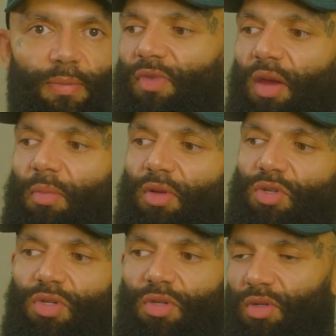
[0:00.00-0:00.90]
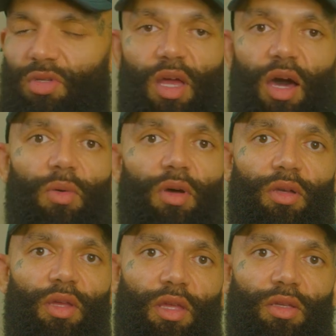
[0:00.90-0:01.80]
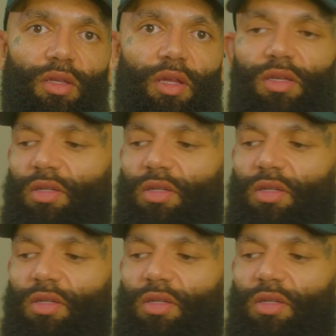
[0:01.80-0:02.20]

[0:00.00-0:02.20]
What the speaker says: It's very much just artwork at the end of the day,